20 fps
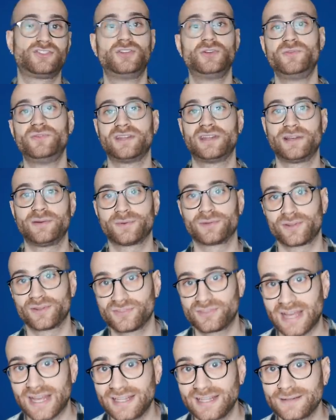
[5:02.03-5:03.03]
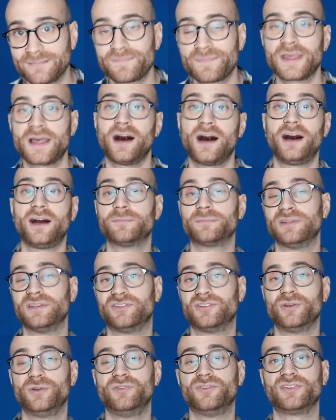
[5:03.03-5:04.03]
choose anyone on talent, I'd be
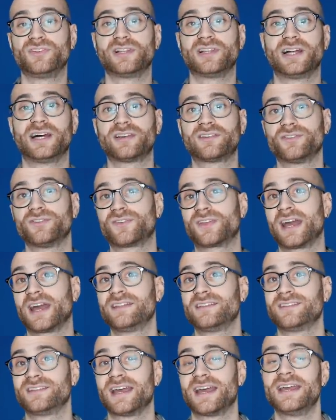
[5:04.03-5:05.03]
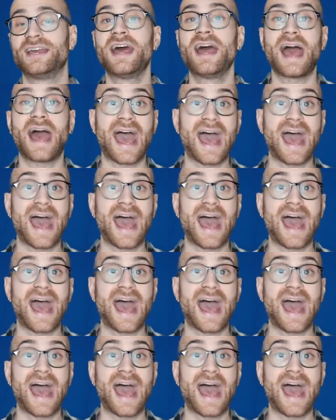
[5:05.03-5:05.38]
choosing the likes of Kanté.